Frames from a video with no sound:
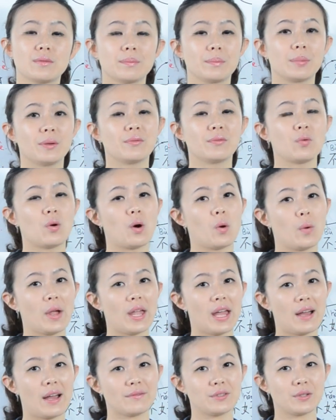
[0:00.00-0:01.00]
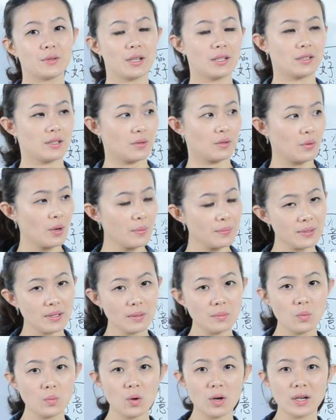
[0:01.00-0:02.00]
before we have to interrupt
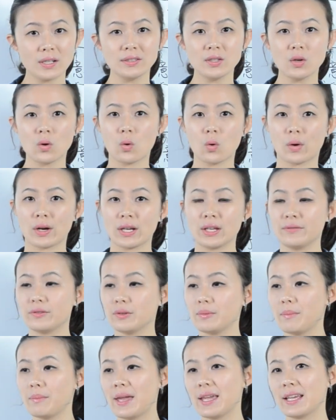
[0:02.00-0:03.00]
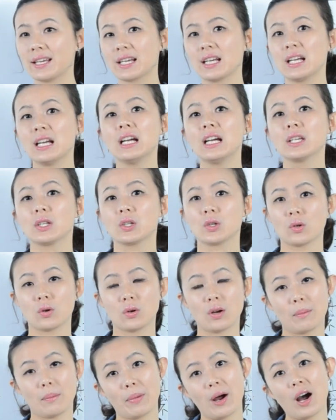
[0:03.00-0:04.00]
someone or even make you know
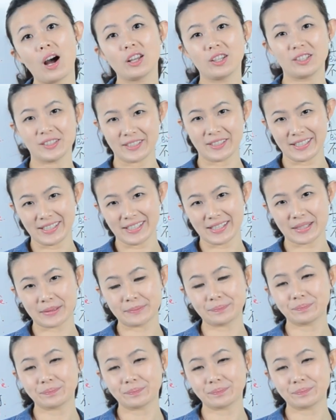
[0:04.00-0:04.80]
apologies